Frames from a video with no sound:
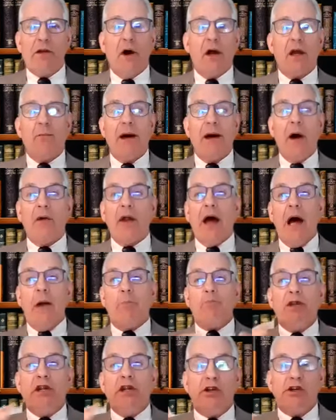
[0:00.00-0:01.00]
We talk
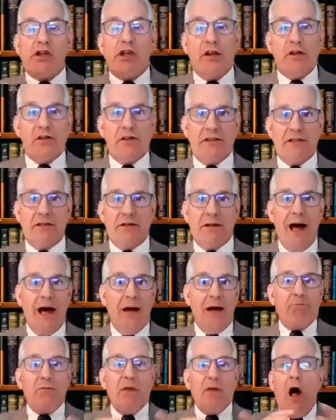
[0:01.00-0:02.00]
about omniscience,
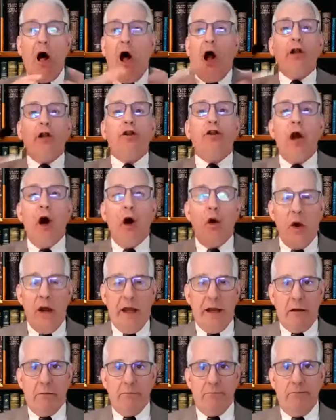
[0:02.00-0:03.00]

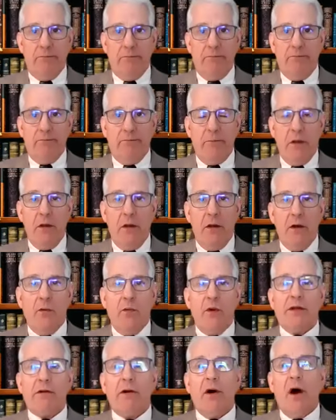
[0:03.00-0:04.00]
all-knowing.
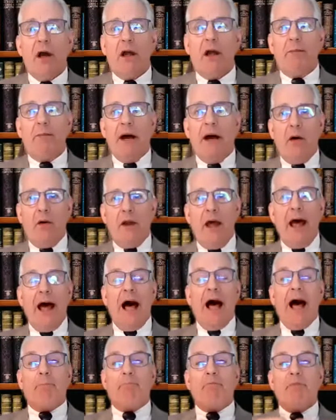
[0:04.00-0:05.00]
We talk about
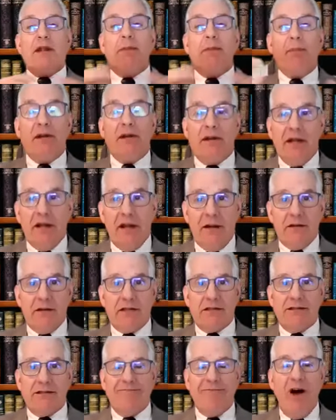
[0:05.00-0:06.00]

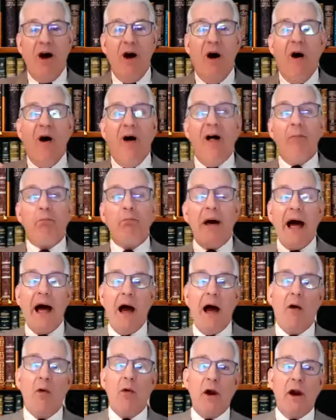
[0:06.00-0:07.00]
omnipotence,
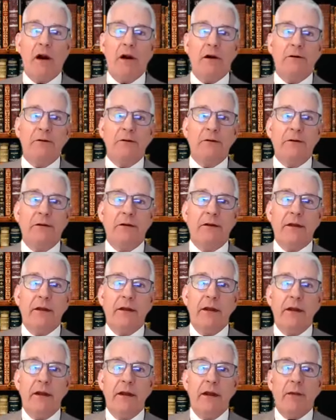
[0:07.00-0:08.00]
all power.
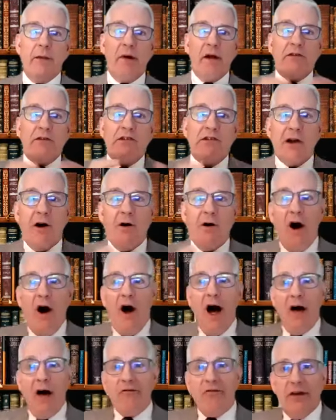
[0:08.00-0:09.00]
But
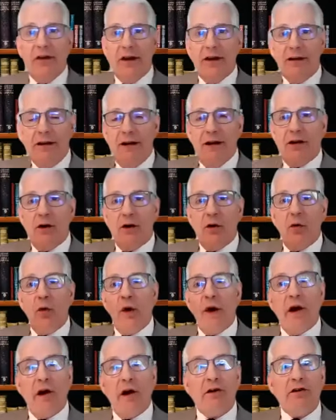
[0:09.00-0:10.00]
so often
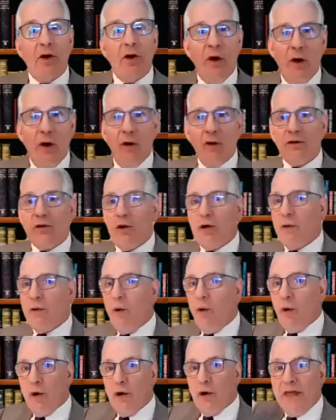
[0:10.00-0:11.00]
we are told,
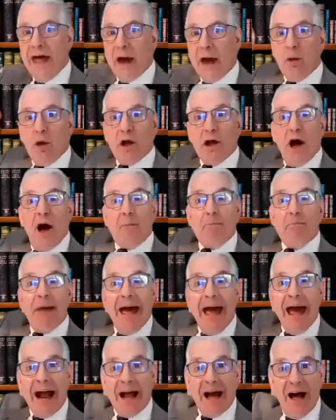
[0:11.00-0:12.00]
or that will
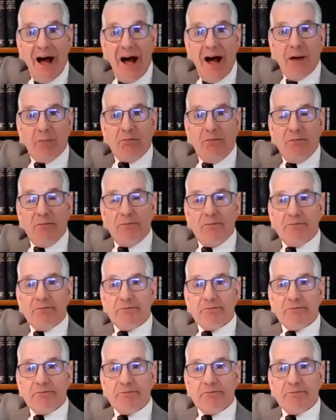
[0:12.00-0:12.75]
come back up,